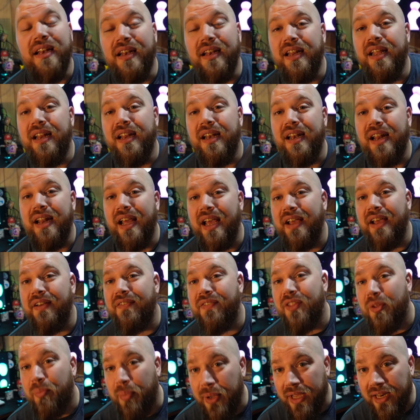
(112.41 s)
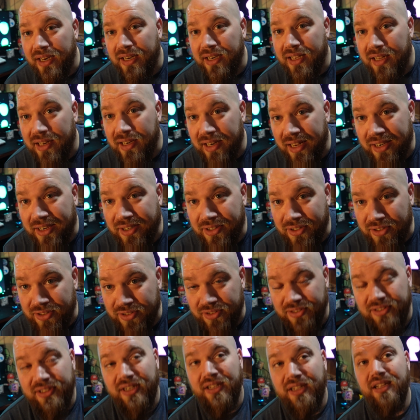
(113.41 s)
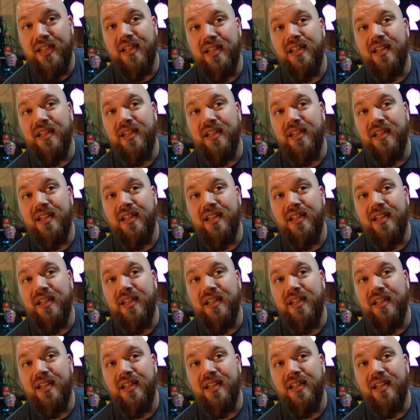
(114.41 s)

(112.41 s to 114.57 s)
Didn't have the pin connectors